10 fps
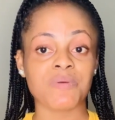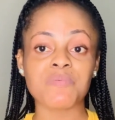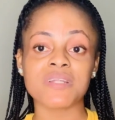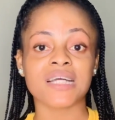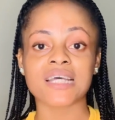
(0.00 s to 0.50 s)

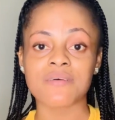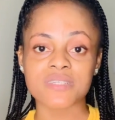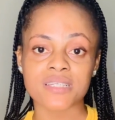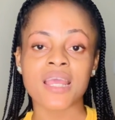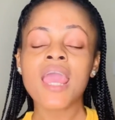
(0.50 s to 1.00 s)
People that I've
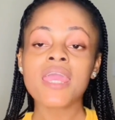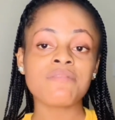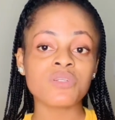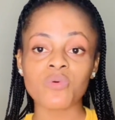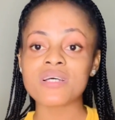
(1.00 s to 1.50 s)
seen,
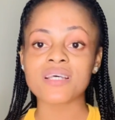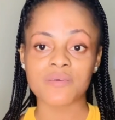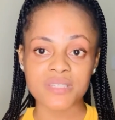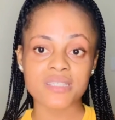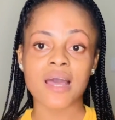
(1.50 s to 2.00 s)
even the ones
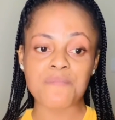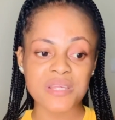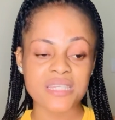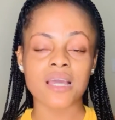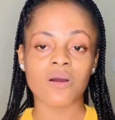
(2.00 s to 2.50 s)
I've seen that
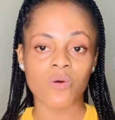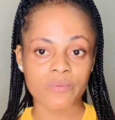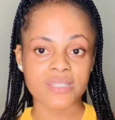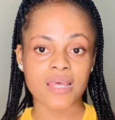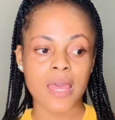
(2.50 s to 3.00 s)
mix their own
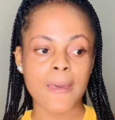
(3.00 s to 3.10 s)
with